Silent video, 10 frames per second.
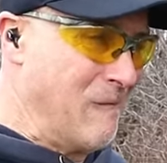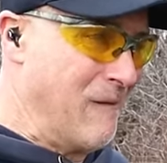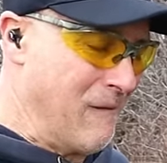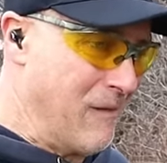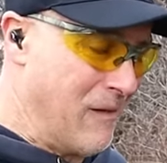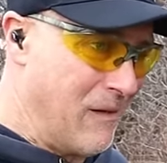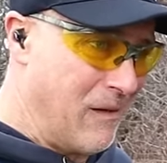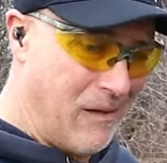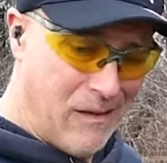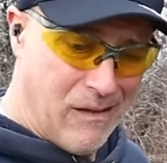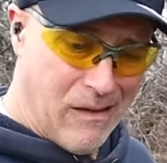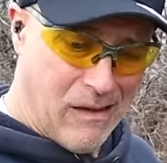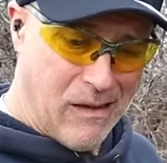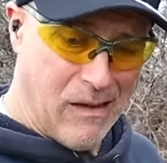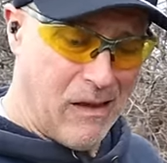
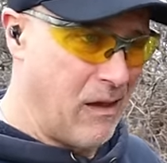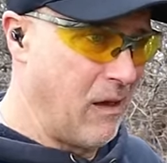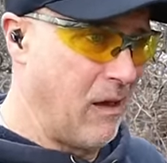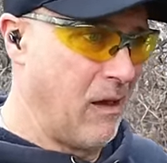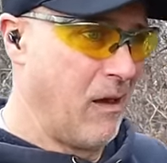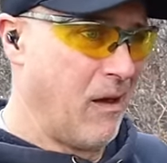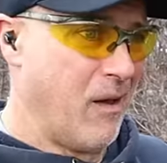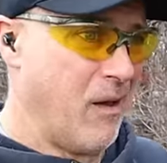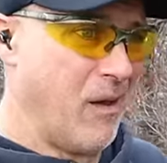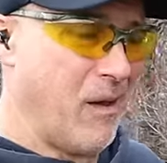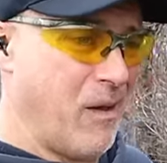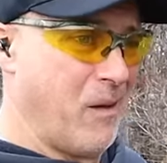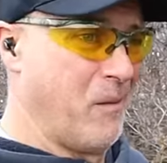(no one is talking)